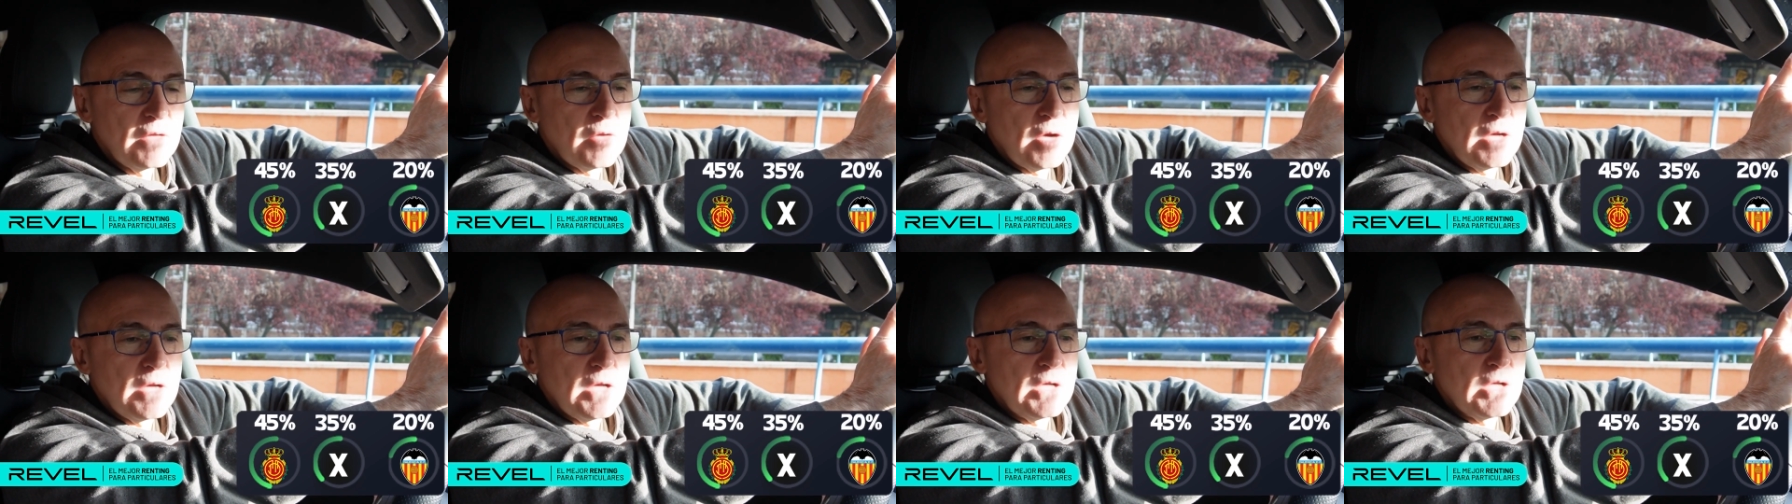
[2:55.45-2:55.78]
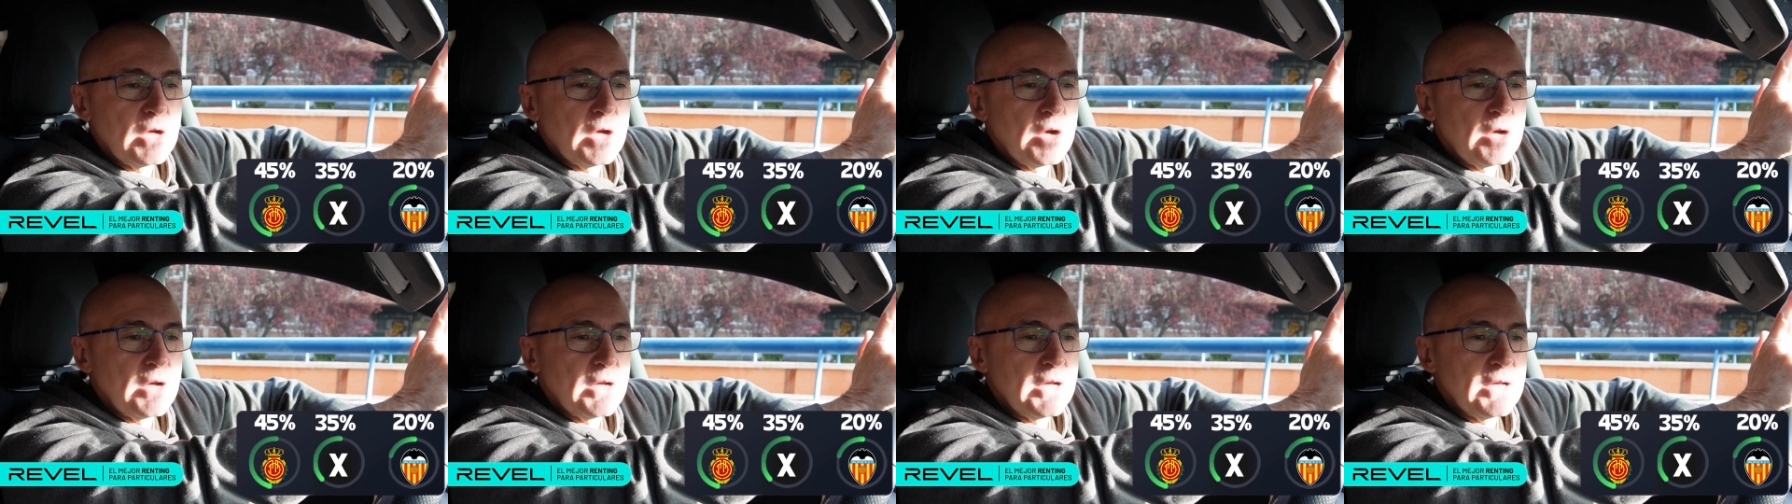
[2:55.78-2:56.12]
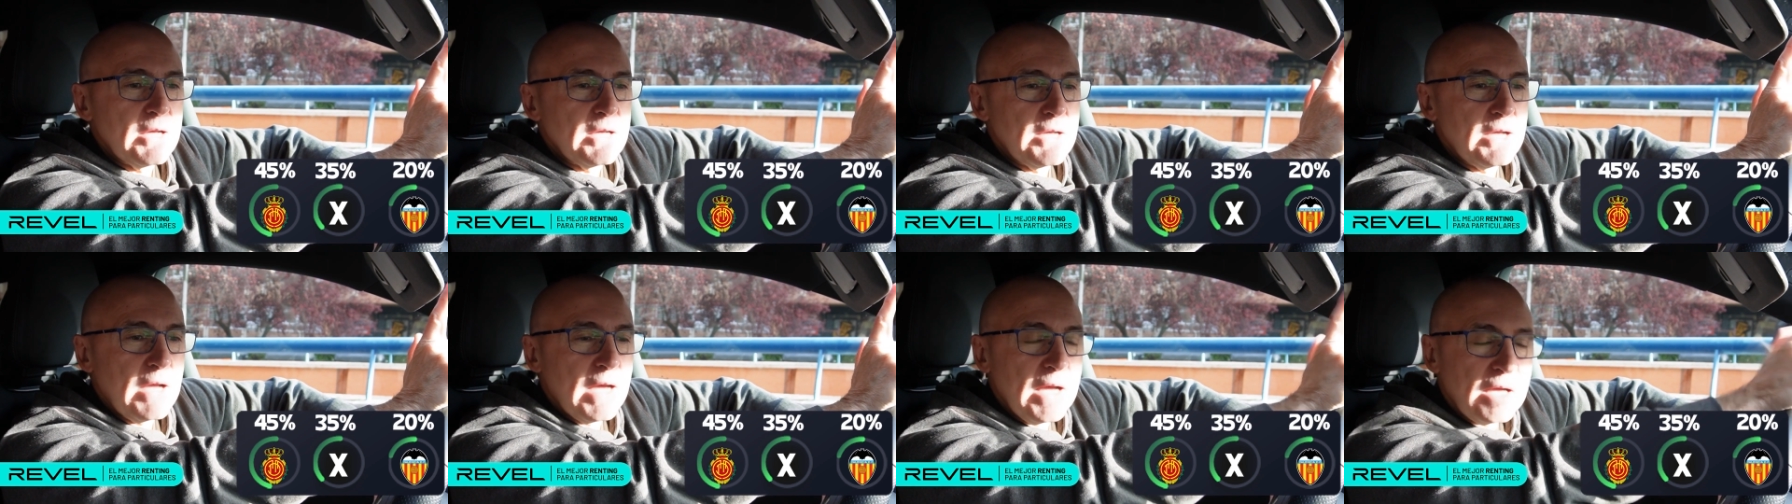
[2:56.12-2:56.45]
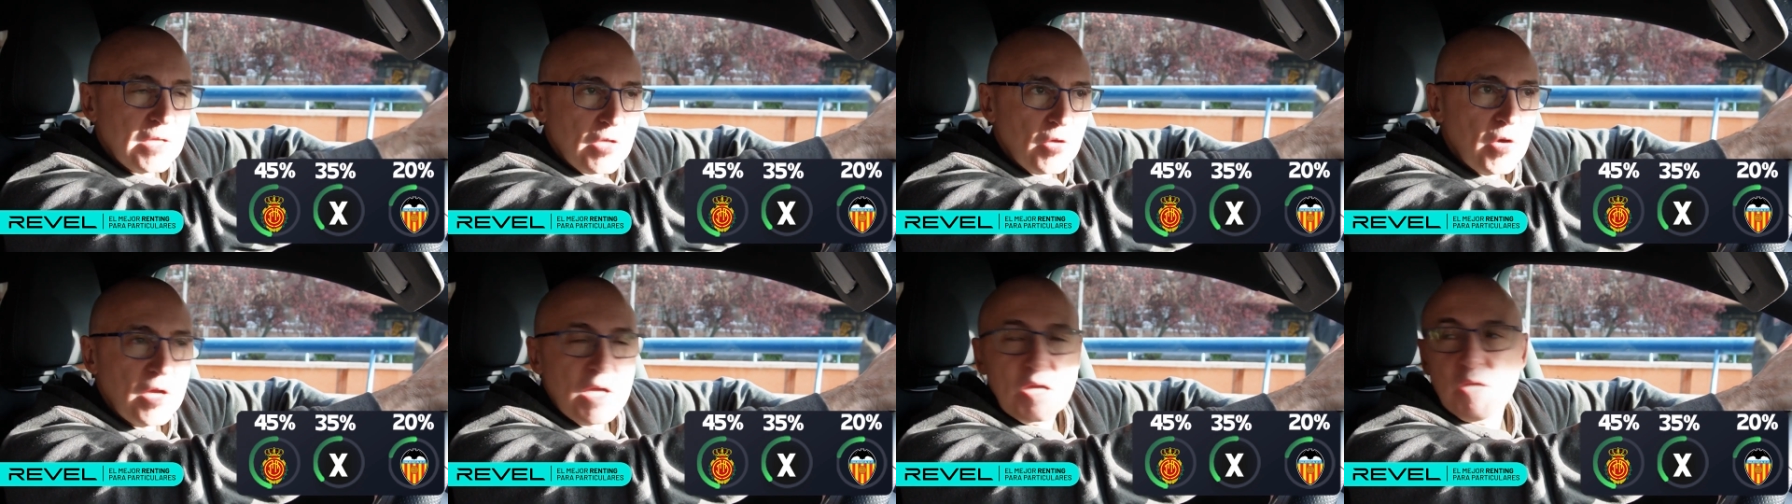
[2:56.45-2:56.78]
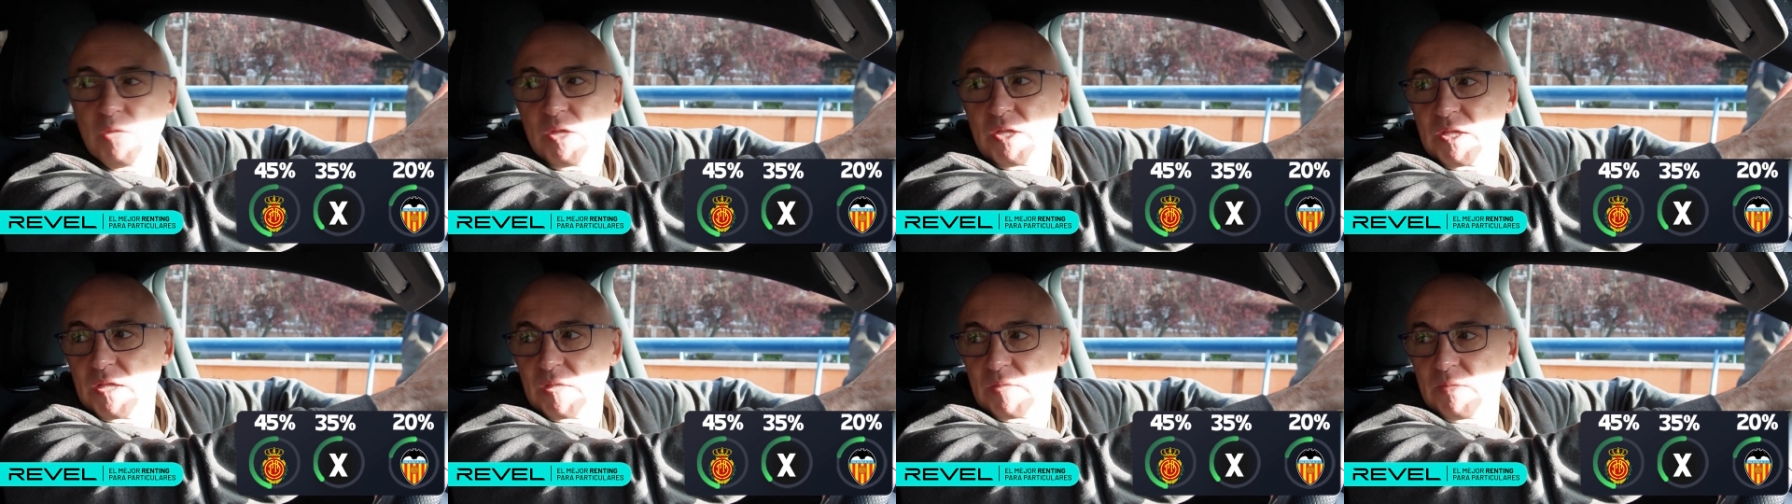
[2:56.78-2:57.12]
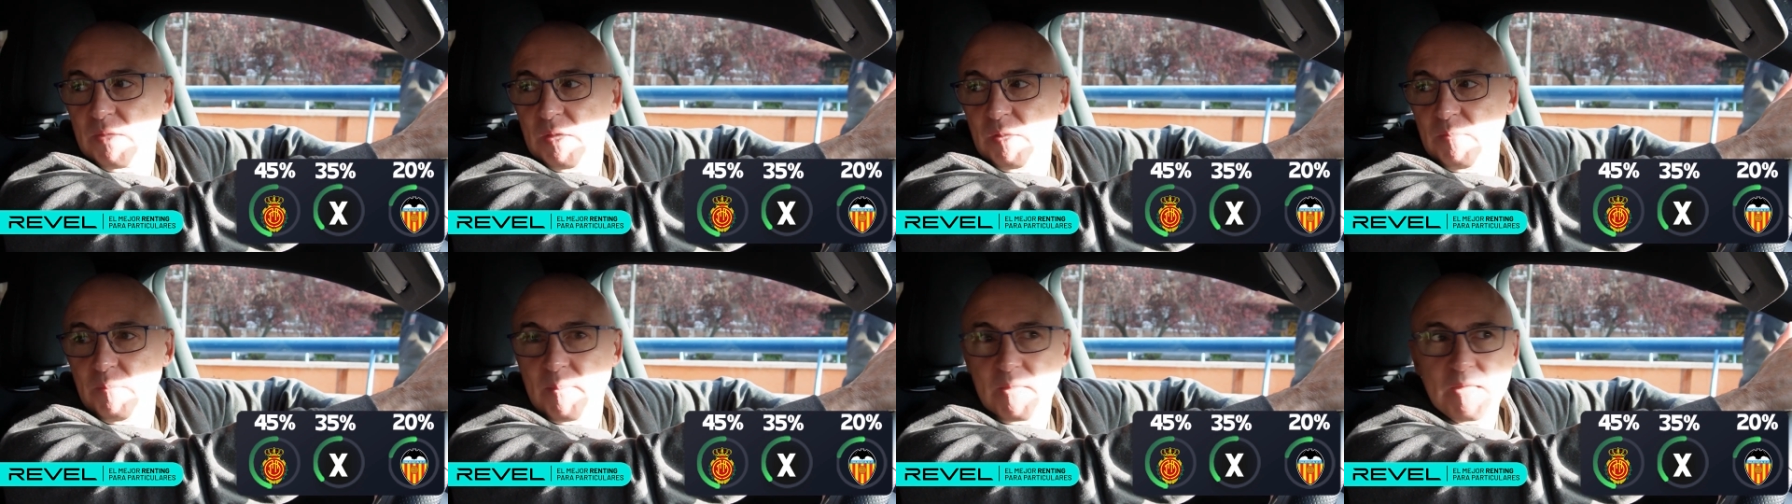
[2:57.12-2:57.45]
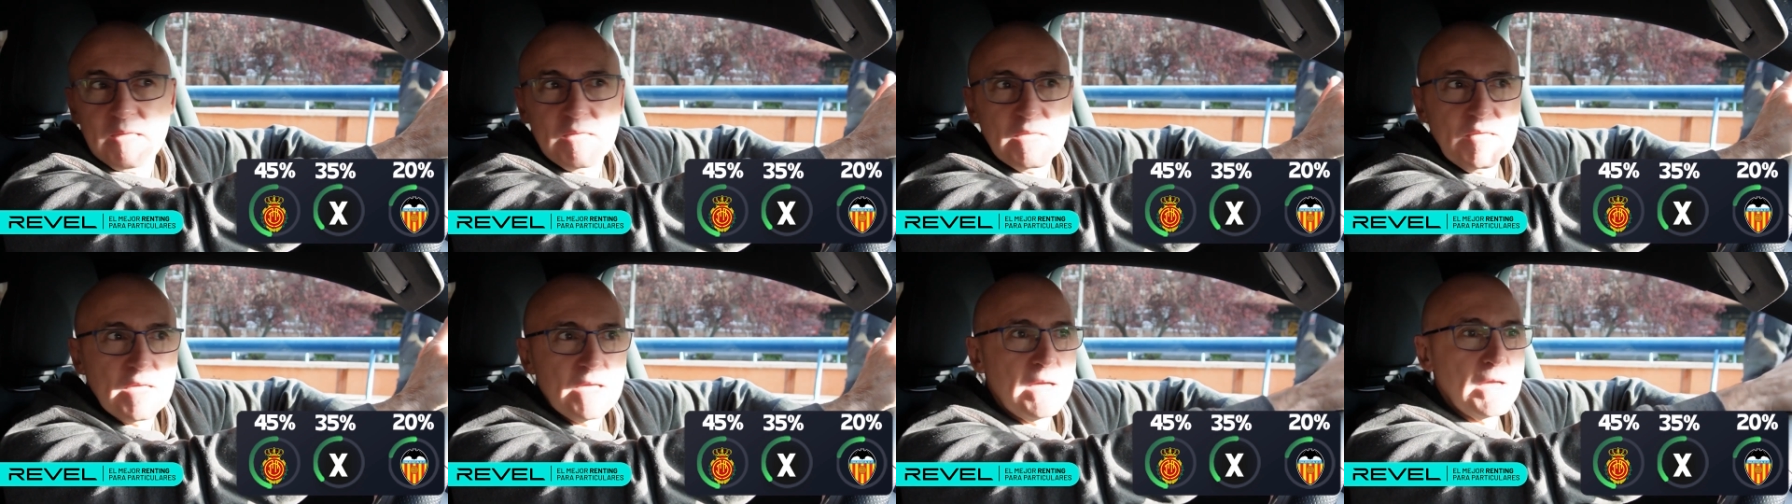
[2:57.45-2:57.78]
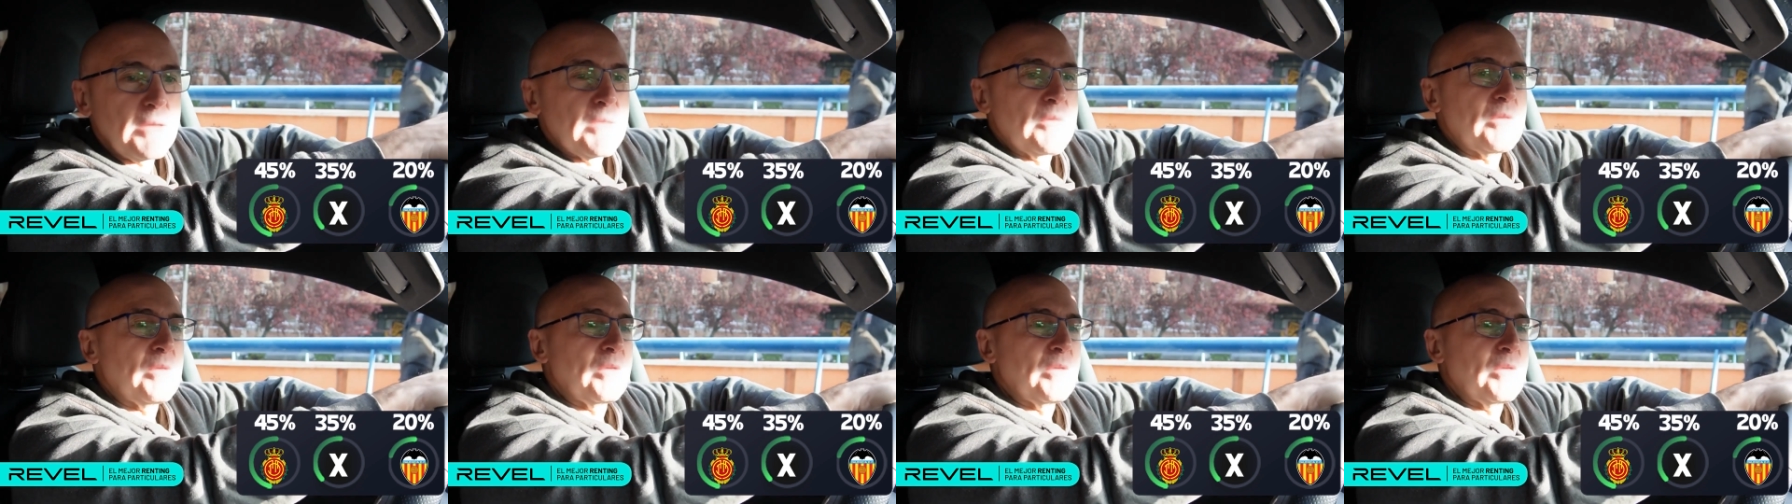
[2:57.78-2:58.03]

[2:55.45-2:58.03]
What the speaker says: for the draw, and 20% for Valencia.